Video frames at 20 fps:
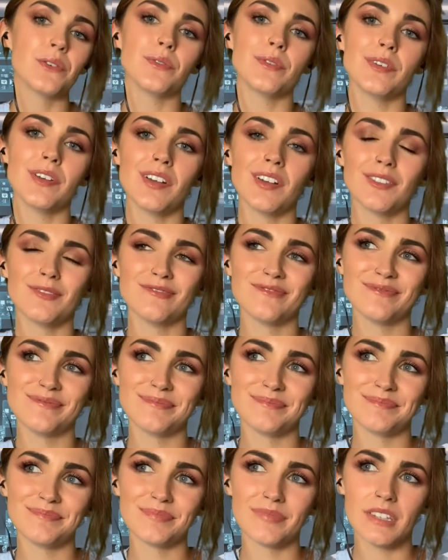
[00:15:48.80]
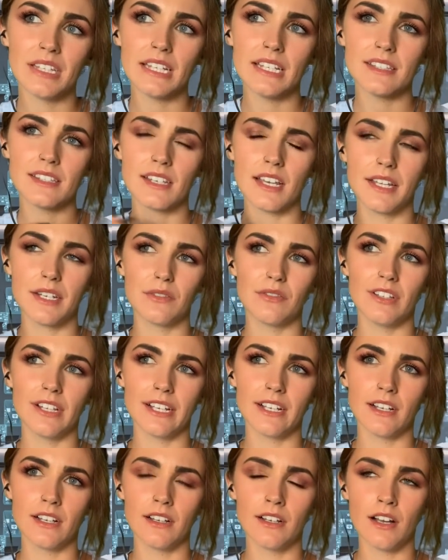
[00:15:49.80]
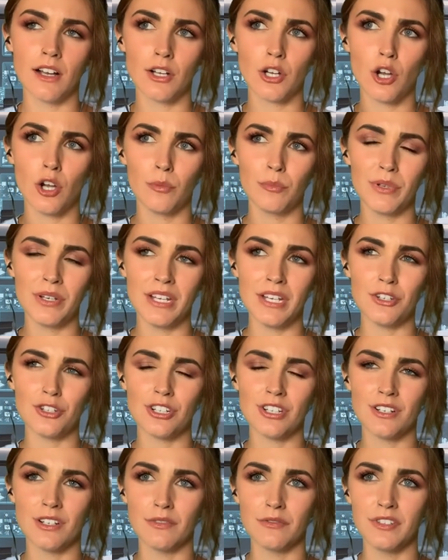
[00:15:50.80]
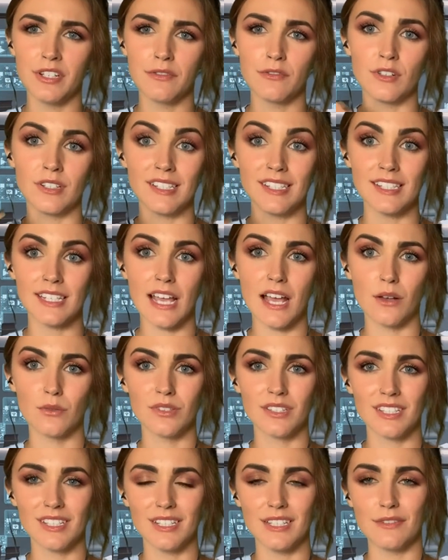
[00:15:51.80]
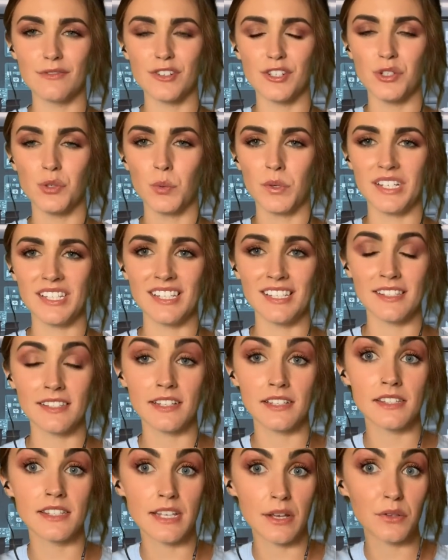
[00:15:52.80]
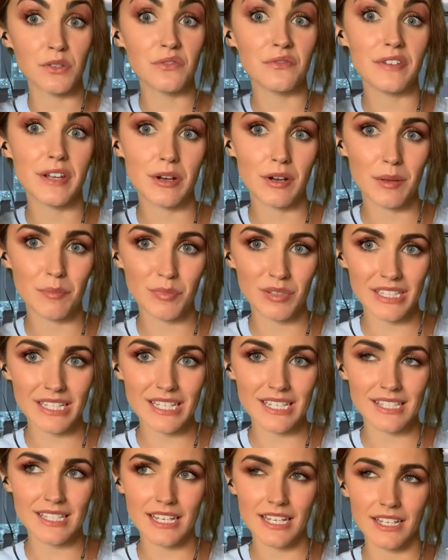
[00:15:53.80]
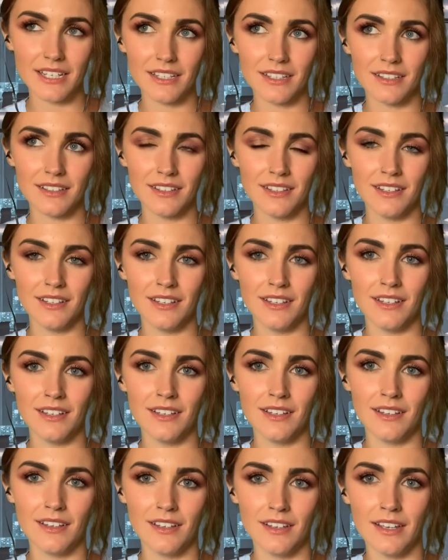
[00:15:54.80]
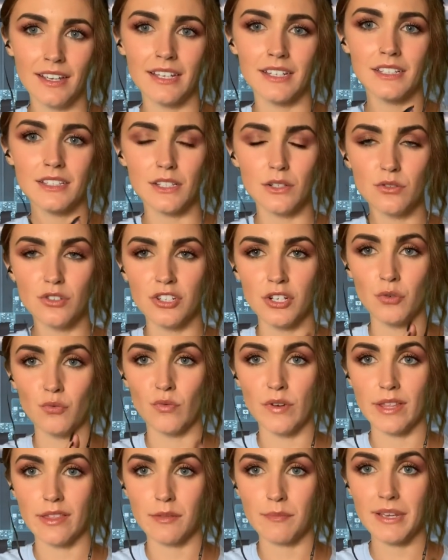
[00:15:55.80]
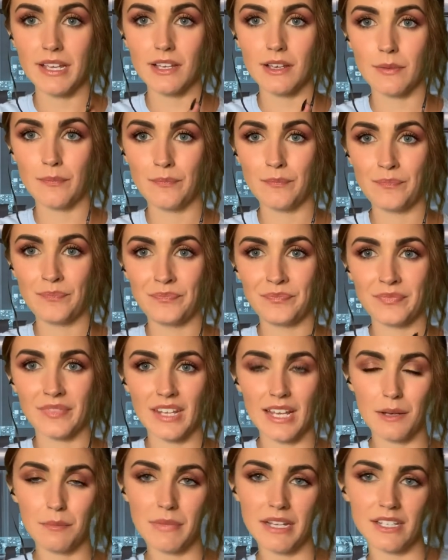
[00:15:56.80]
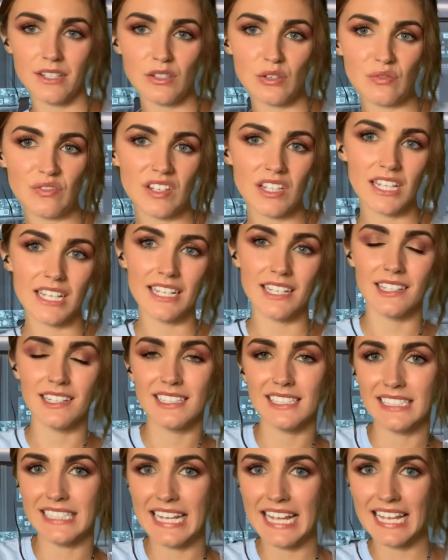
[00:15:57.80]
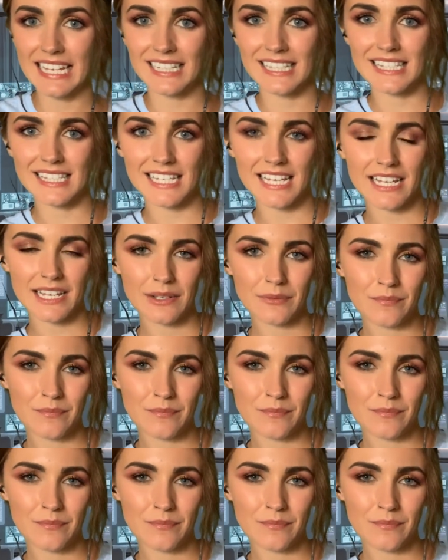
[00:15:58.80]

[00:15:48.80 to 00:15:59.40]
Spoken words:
Well, it's kind of like a combination of different sounds and different noises that sounds very pleasing. And it's usually rhythmic and makes you feel like dancing,